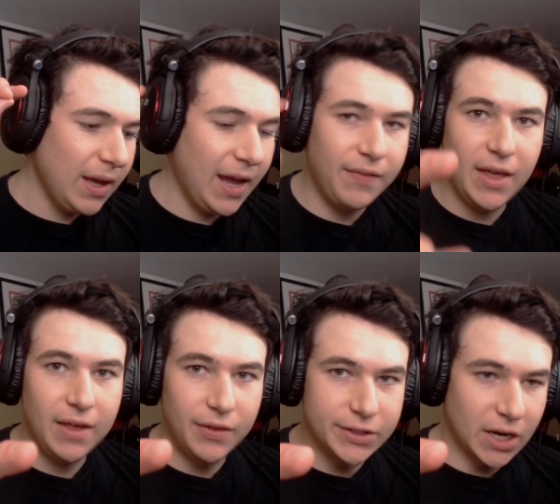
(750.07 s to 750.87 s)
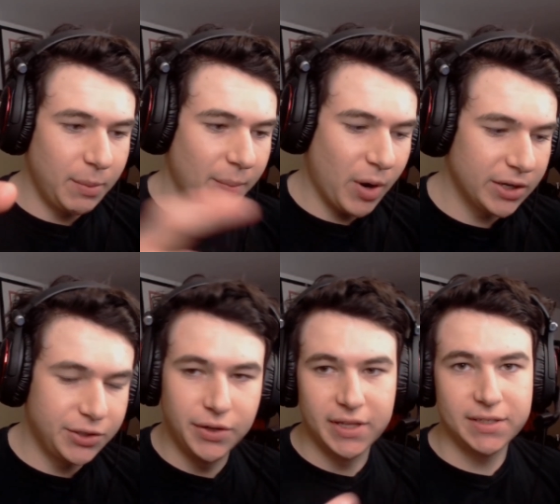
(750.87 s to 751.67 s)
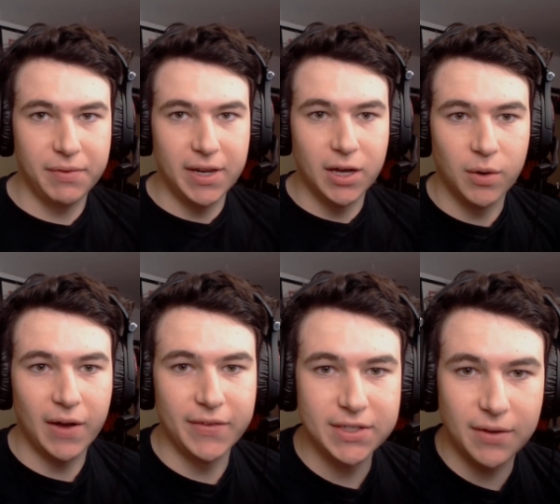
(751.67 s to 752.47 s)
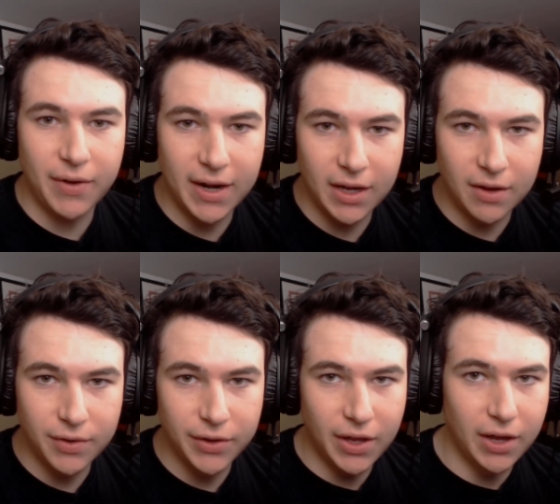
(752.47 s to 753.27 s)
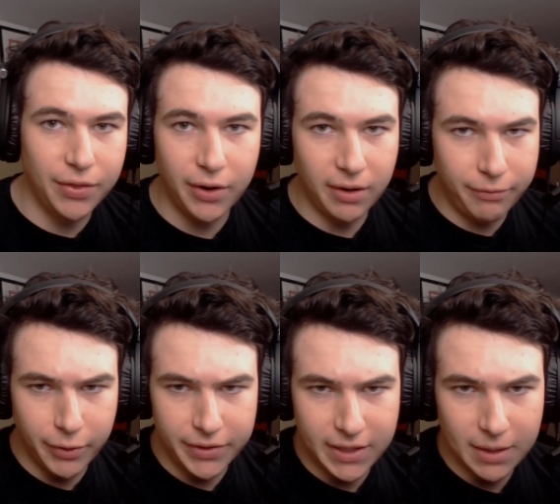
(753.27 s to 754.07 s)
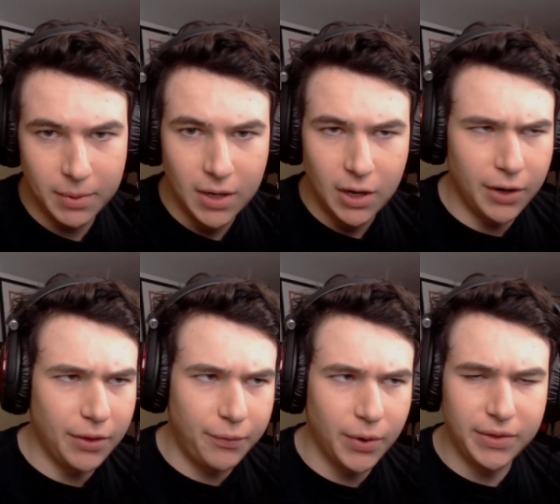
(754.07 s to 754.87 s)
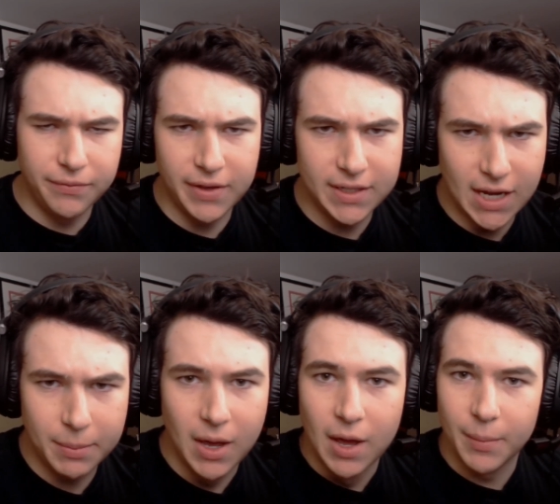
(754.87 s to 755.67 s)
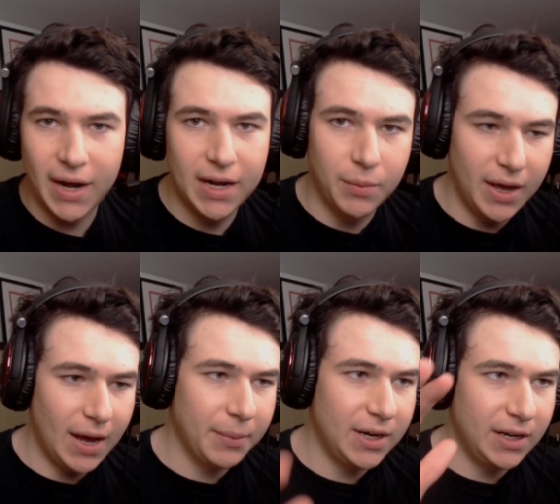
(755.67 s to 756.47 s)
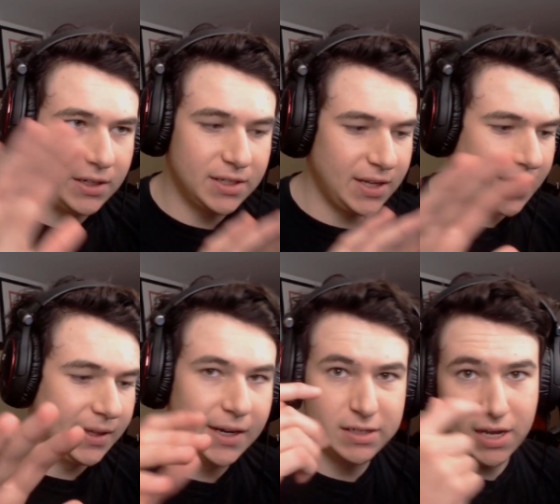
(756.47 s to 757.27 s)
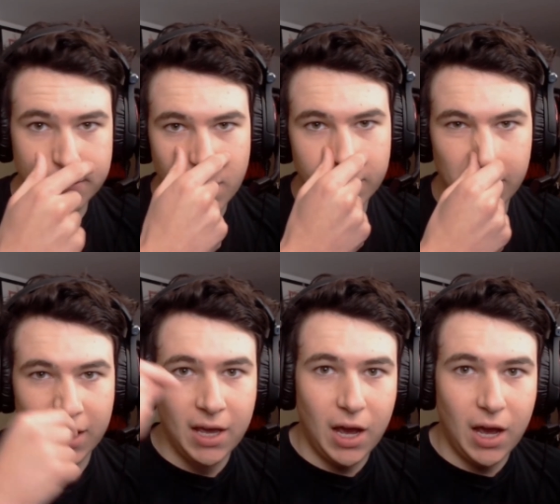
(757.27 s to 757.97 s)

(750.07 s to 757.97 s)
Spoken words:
And then there's going to be a part 2 to this video on the stuff I didn't cover, the 3rd and 4th tip, or the 4th and 5th tip. But anyway, I'm going to just end it there, stop talking.